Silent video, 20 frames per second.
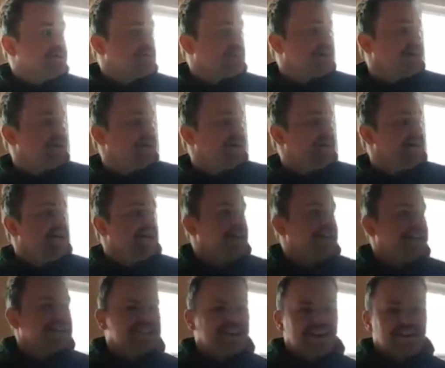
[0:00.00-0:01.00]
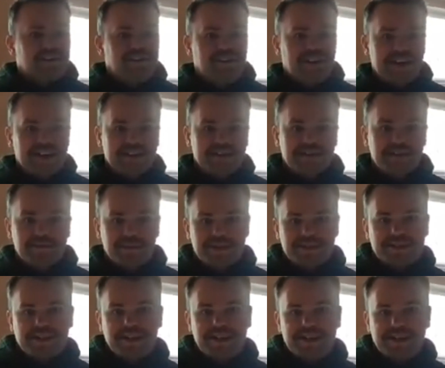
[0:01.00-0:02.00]
So it's like fate is on my
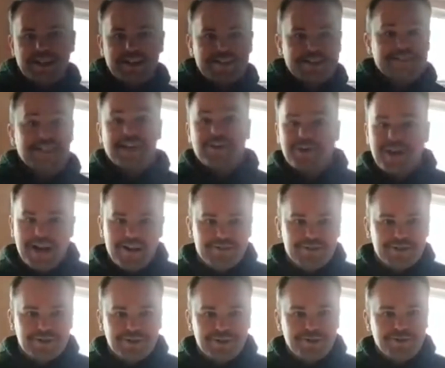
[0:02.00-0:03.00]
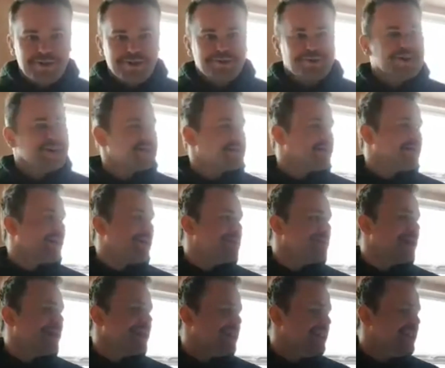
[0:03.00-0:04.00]
side here, because now we have to do the woodwork without
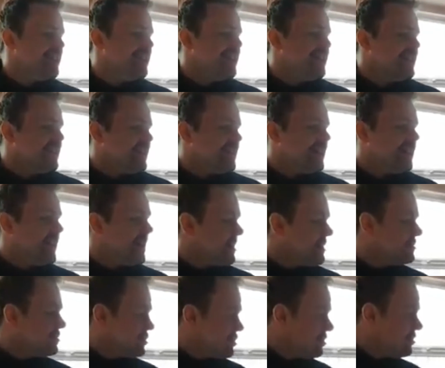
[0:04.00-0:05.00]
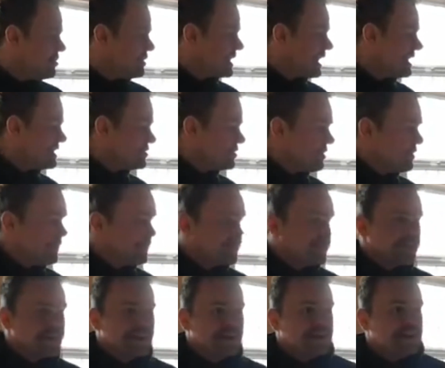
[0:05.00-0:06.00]
painting, and I'm sure we'll catch up.
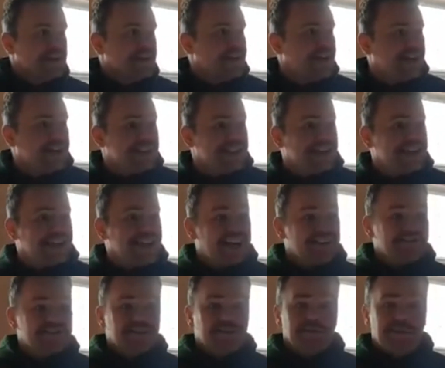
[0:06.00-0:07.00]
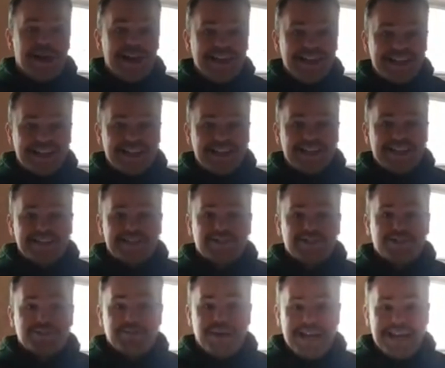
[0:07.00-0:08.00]
And then after the painting, it's
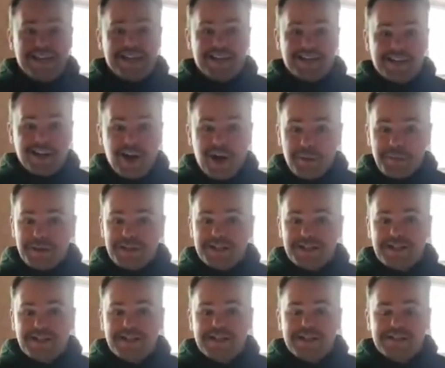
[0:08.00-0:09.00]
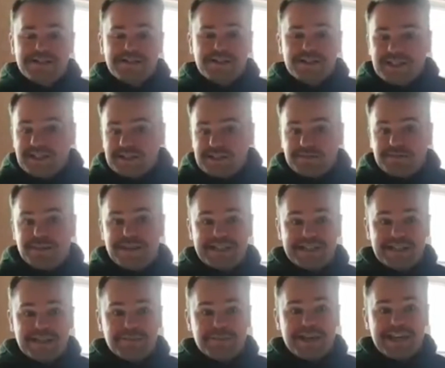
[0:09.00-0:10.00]
just painting and carpeting. So that's
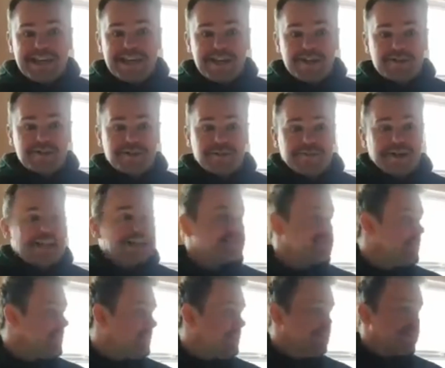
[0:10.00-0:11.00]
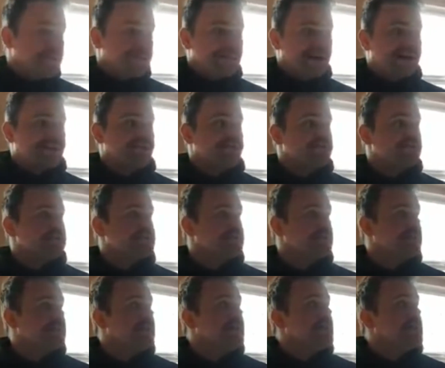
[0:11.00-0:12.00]
basically making good the plaster, doing the bathrooms.
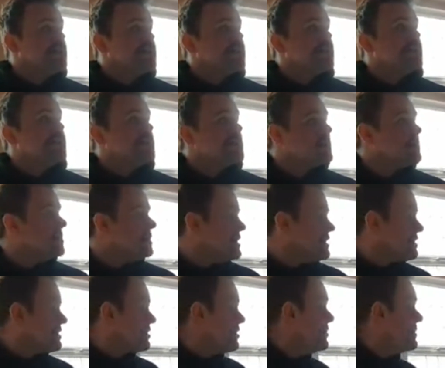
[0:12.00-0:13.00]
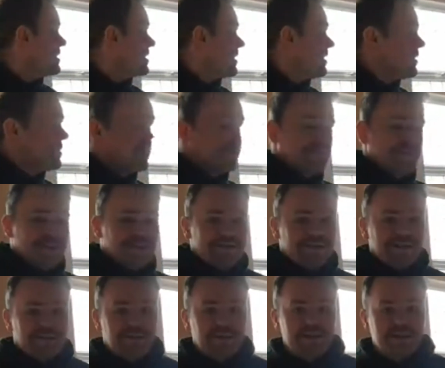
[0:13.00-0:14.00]
So it's coming along. I'm really,
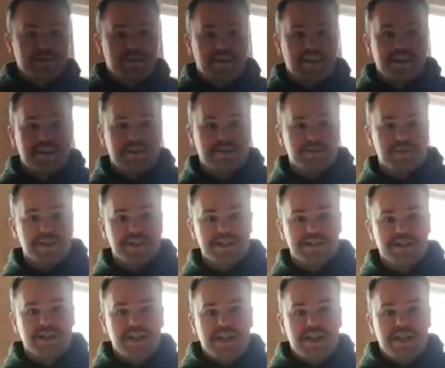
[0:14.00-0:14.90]
really pleased with how this one is.